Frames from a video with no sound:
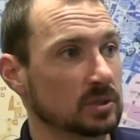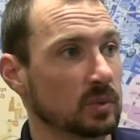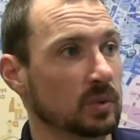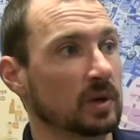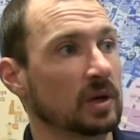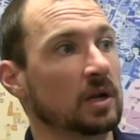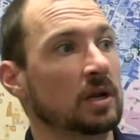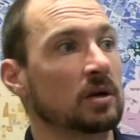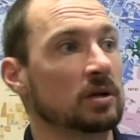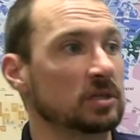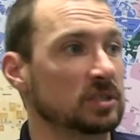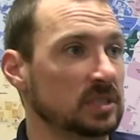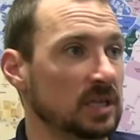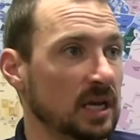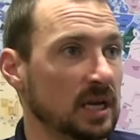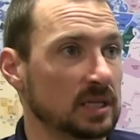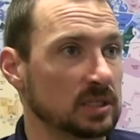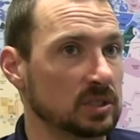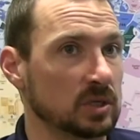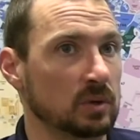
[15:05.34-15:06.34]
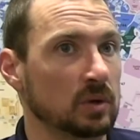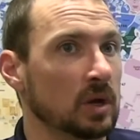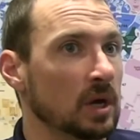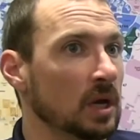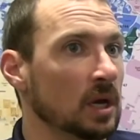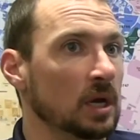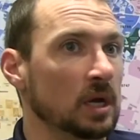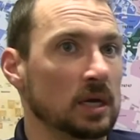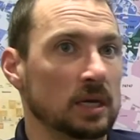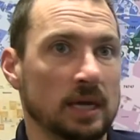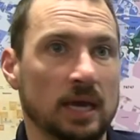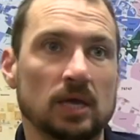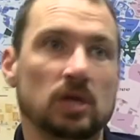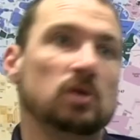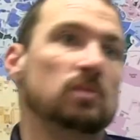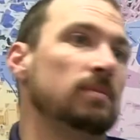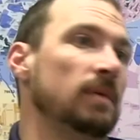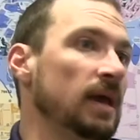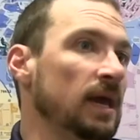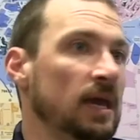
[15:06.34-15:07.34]
So we're going to understand. So yeah,
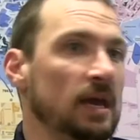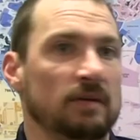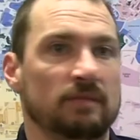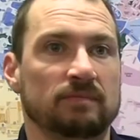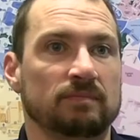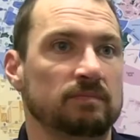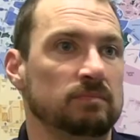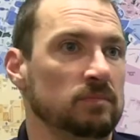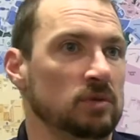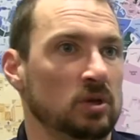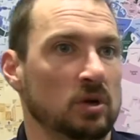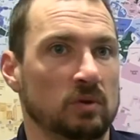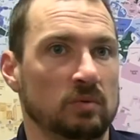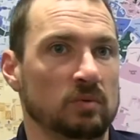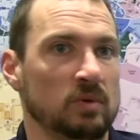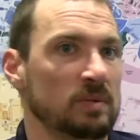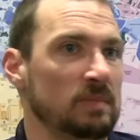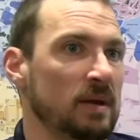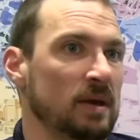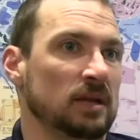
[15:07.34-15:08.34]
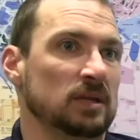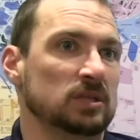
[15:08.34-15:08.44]
you may have, we may